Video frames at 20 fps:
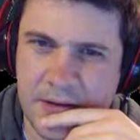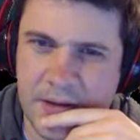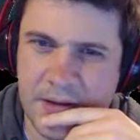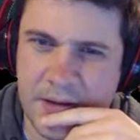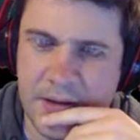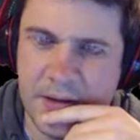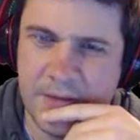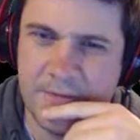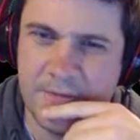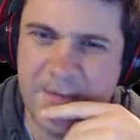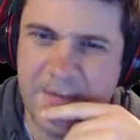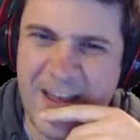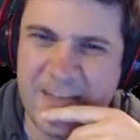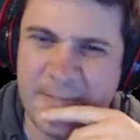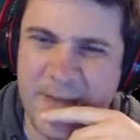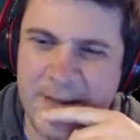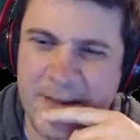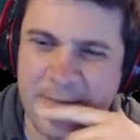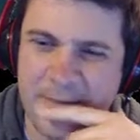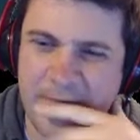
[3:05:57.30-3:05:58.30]
It's 5
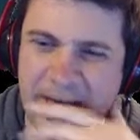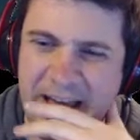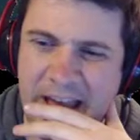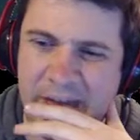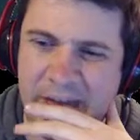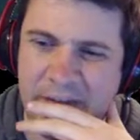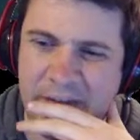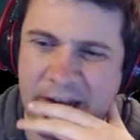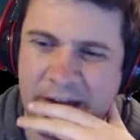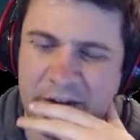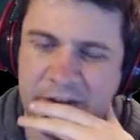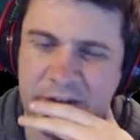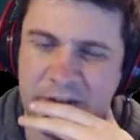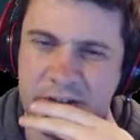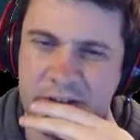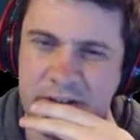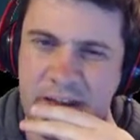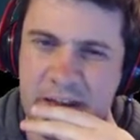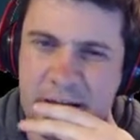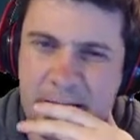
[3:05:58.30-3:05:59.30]
by 5, actually,
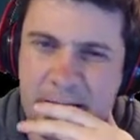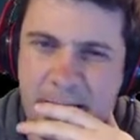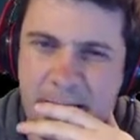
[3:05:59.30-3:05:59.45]
Danny.